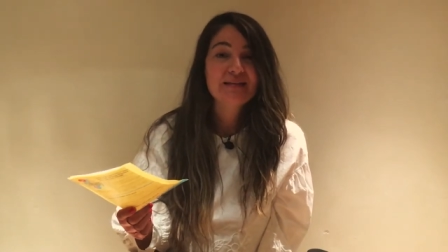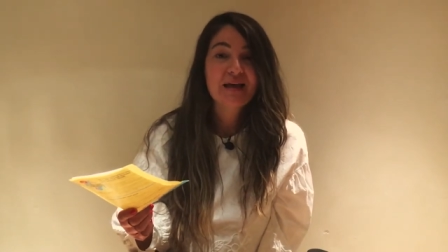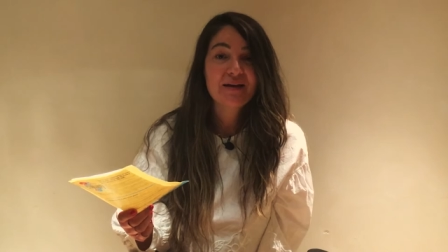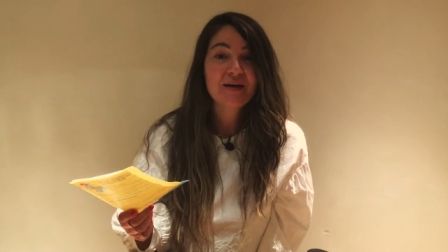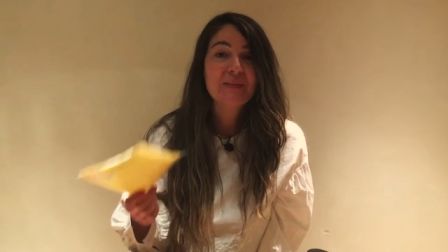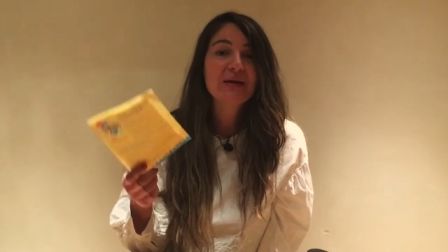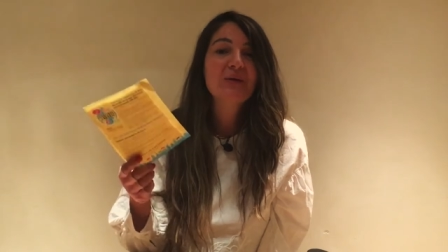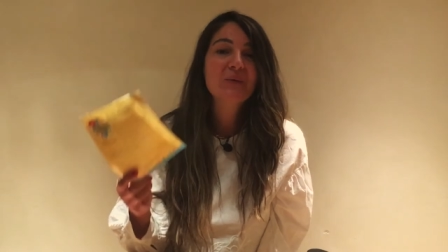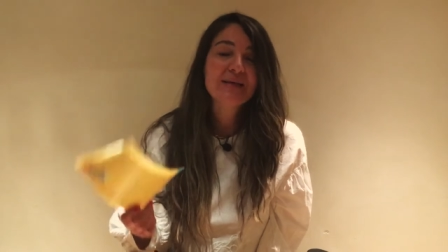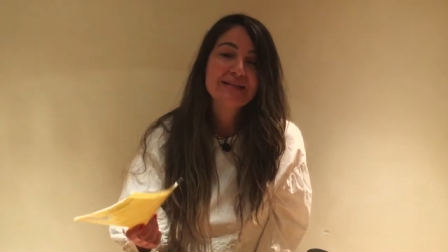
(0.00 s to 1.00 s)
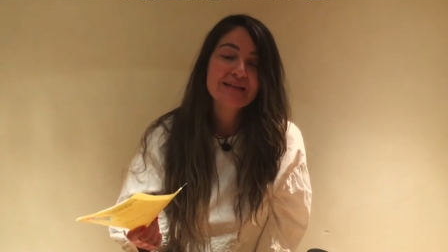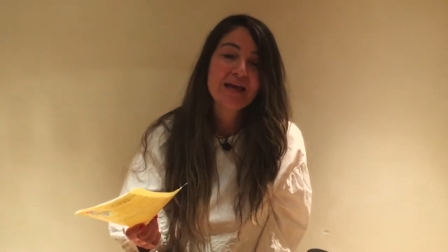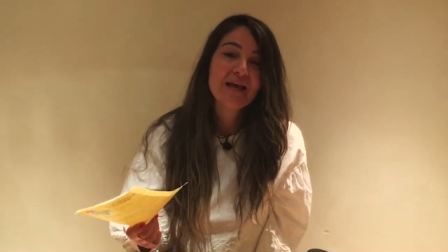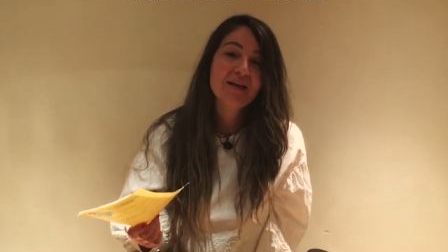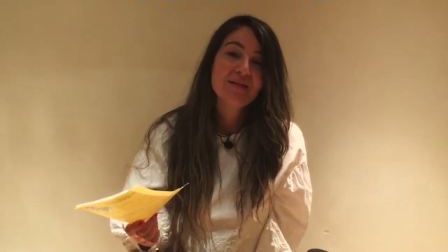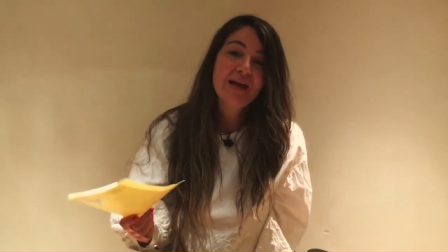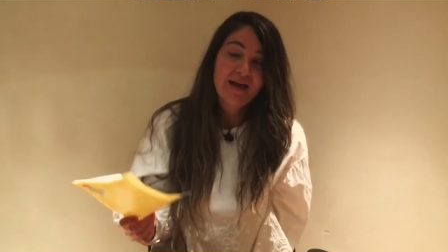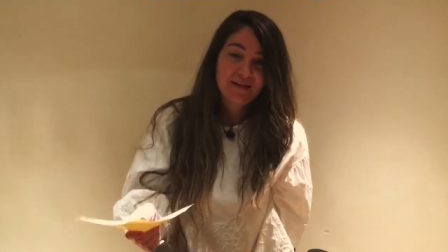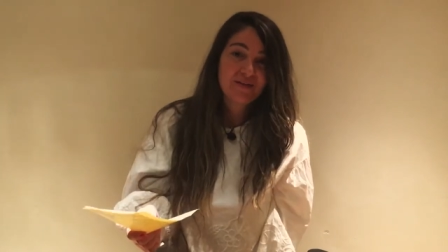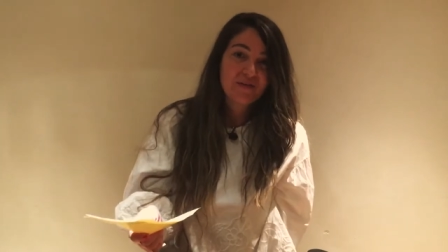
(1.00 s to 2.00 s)
In Arabic, we say the
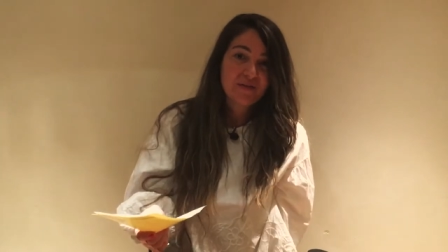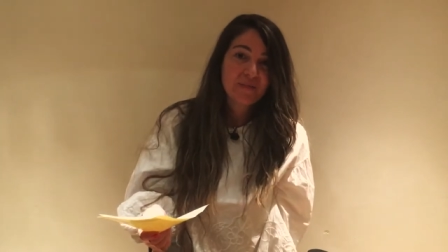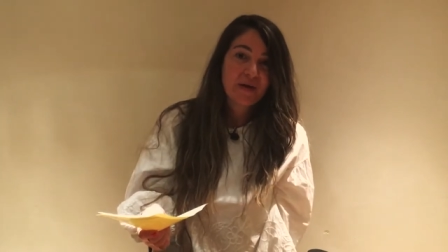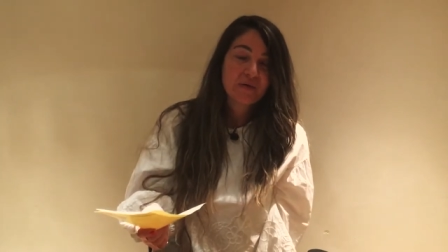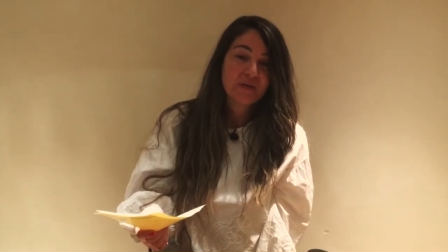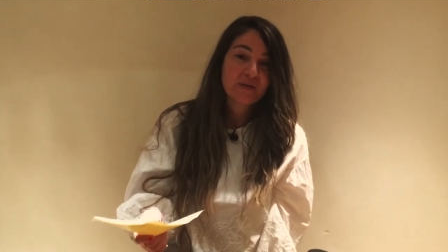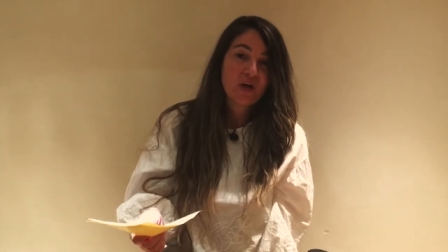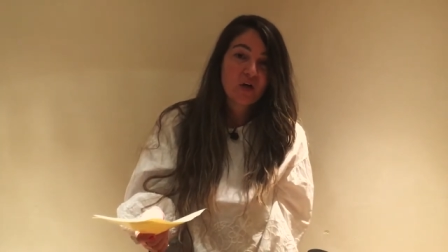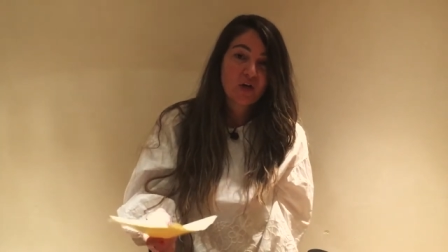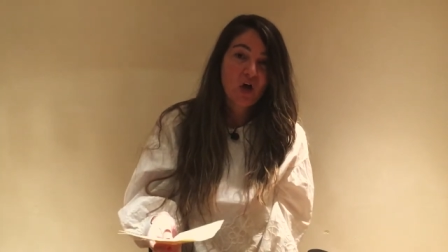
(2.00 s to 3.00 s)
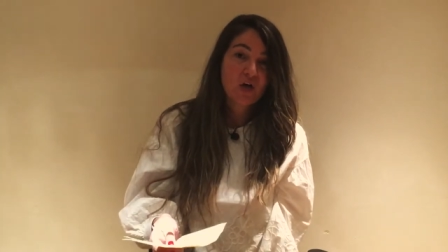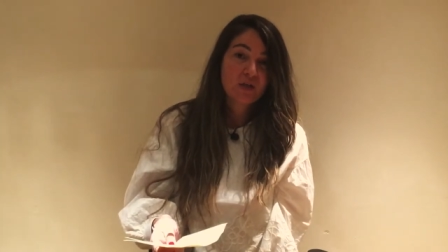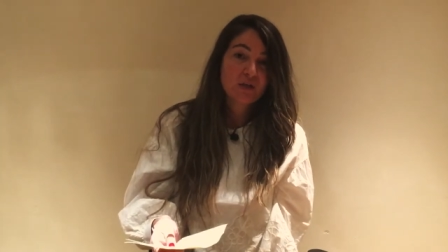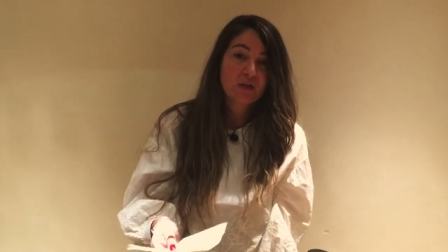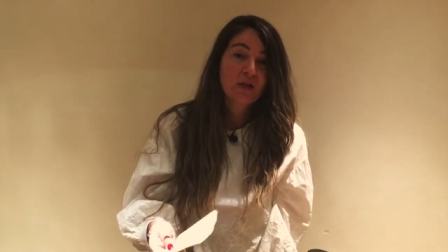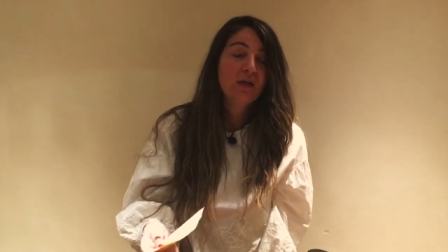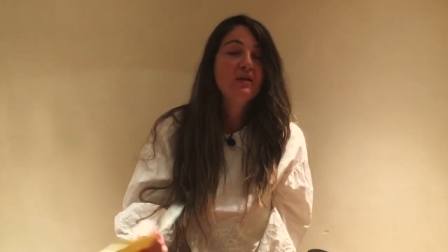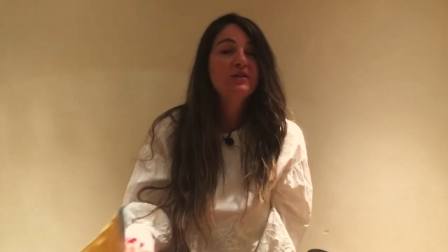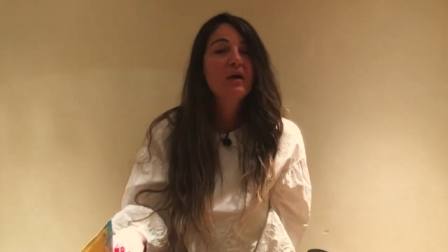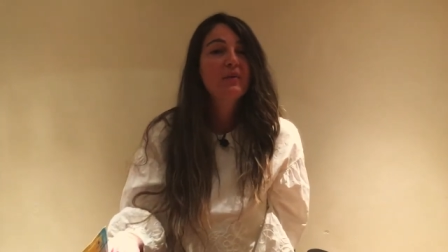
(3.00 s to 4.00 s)
head of the mountain, ras
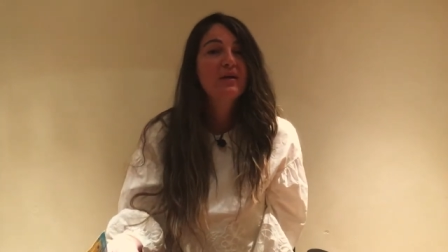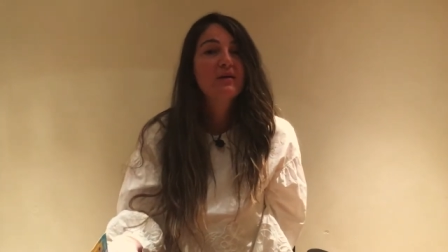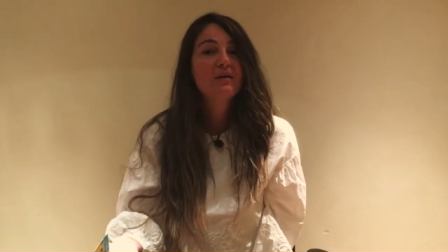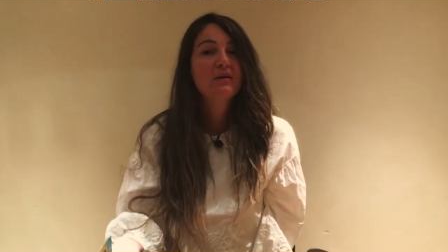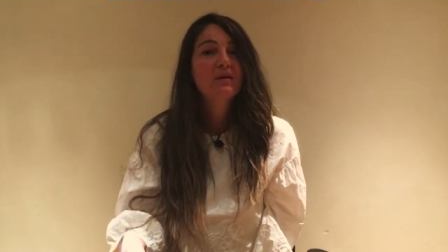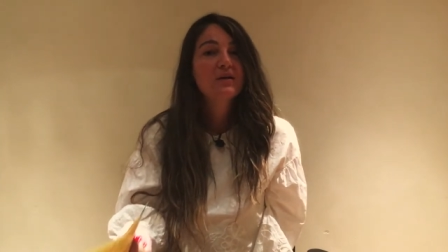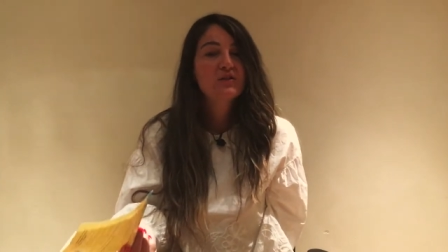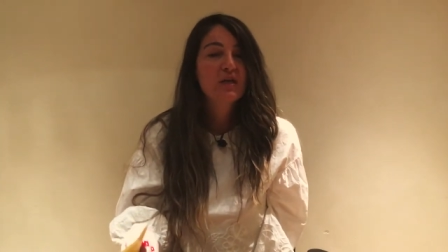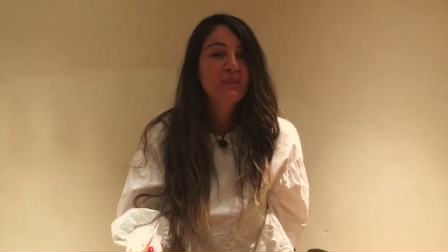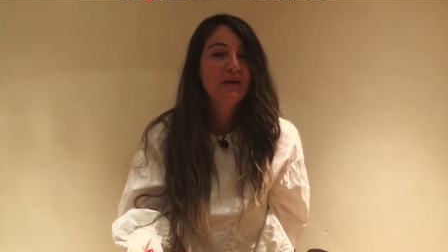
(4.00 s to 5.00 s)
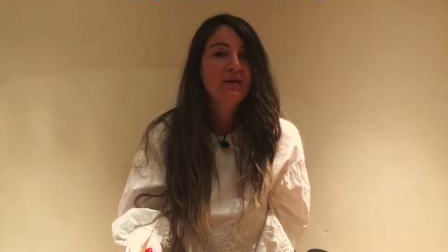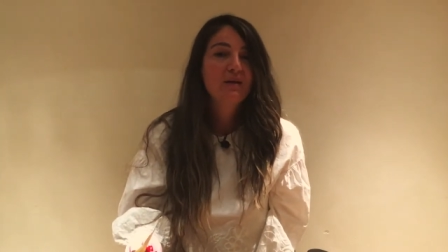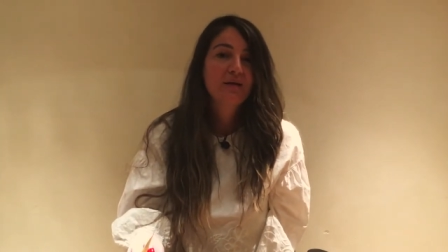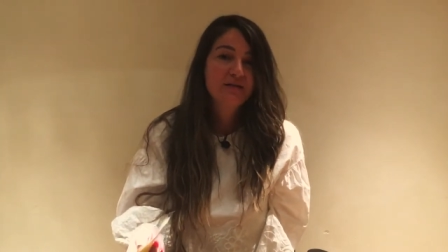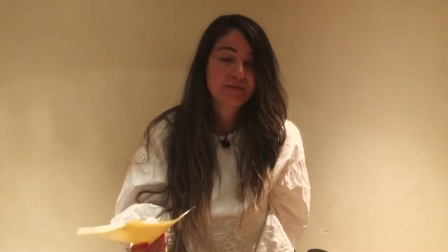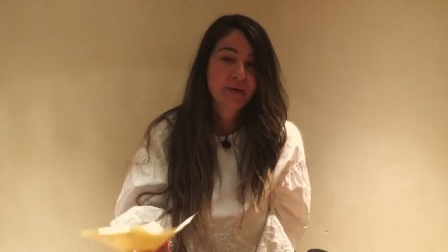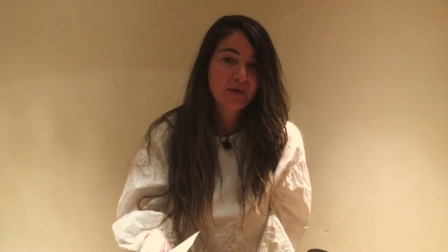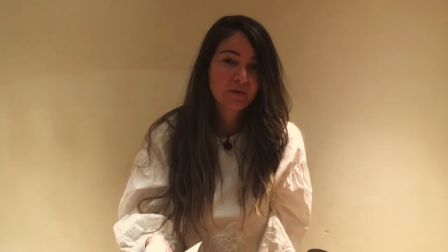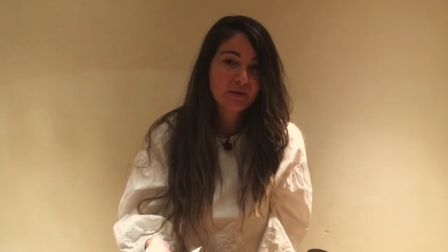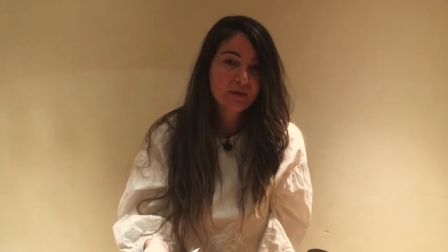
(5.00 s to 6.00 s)
al jabal. Jabal is
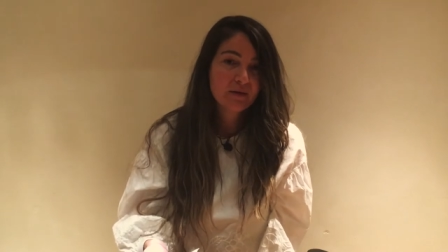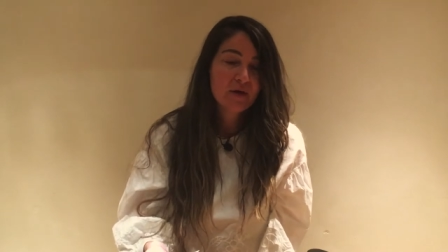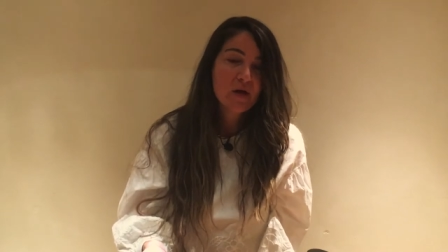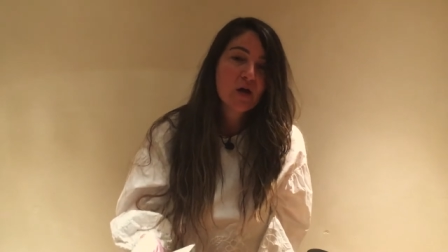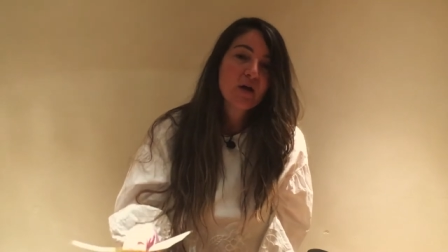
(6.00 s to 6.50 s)
mountain.